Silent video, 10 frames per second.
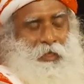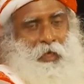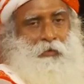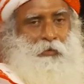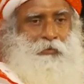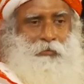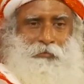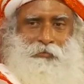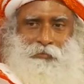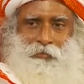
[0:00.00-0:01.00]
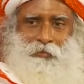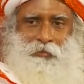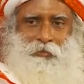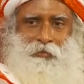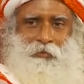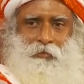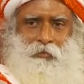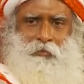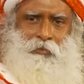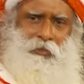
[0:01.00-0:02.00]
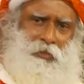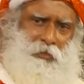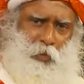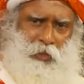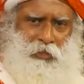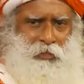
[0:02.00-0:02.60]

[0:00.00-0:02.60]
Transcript: around you. This is what is